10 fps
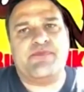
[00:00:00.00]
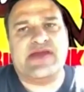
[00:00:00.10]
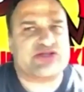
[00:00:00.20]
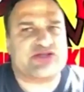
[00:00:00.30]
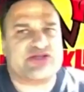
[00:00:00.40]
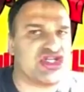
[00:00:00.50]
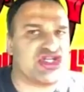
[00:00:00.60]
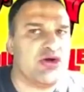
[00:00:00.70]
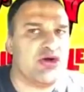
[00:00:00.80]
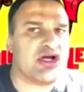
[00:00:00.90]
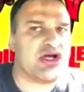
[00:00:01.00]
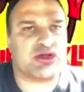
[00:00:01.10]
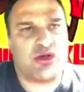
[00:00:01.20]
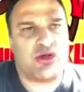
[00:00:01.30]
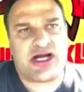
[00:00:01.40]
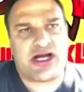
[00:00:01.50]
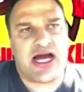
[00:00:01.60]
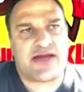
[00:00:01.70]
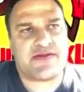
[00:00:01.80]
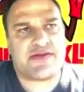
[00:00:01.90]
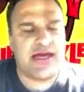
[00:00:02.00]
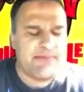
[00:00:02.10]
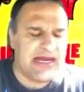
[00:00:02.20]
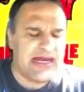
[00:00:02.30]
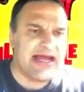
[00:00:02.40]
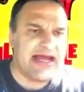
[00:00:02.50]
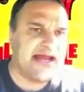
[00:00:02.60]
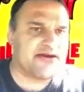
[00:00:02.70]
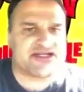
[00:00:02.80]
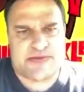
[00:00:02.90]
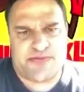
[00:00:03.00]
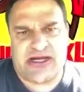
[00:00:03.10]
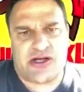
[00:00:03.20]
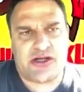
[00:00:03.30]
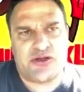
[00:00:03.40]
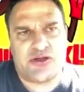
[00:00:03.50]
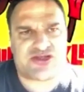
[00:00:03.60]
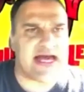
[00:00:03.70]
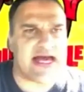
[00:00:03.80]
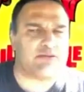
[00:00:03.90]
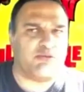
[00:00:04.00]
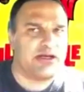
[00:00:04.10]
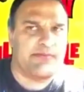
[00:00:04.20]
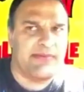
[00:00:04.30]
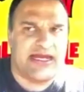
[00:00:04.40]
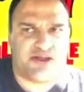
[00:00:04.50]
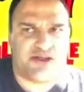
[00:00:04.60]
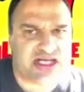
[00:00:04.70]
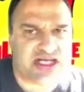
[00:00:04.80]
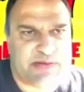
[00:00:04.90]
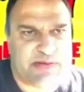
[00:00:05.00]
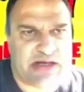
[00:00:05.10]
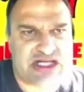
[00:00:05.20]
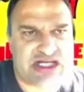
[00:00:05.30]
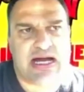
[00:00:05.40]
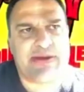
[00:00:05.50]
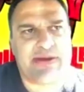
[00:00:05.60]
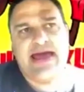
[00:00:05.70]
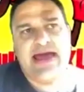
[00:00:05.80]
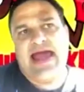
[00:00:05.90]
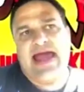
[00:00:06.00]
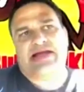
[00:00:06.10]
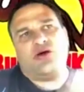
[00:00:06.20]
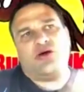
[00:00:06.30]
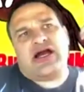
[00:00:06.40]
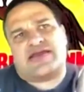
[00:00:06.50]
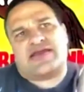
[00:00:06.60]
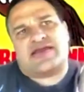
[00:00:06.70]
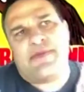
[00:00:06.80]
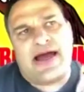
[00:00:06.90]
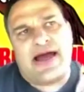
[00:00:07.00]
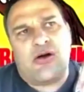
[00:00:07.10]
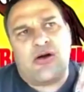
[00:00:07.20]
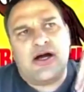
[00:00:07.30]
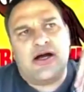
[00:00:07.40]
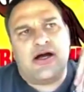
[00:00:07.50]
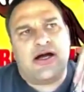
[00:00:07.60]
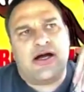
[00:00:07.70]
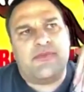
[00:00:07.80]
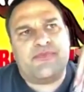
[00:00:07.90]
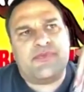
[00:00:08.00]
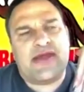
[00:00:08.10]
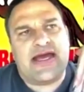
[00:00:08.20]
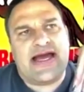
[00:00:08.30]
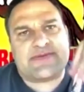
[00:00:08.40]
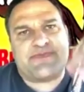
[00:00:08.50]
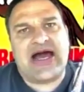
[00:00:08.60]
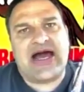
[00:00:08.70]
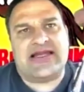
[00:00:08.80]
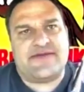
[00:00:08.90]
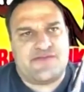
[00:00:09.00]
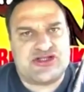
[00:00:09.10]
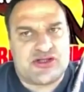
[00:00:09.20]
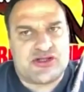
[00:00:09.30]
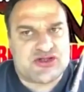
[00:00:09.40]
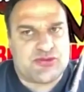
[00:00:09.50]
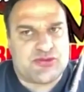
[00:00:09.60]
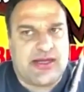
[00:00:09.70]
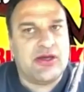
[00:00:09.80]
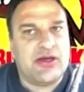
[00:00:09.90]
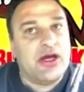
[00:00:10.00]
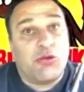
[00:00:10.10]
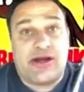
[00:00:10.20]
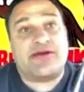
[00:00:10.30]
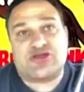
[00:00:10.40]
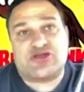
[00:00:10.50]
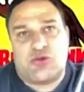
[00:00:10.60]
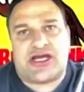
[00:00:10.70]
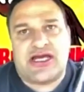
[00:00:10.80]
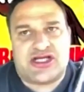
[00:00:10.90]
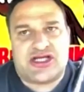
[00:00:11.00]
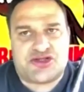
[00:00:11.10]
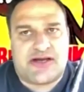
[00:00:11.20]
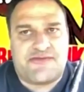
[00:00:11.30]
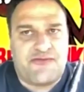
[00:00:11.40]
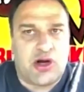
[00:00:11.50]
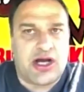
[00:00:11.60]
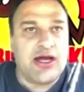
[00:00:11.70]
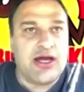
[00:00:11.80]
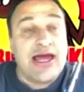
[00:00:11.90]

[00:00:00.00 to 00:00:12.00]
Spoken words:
there was a show called Korgoth made by Aaron Springer, who's like one of the main dudes on SpongeBob. And Korgoth came out as a pilot for Adult Swim when I was working on Shrek 4.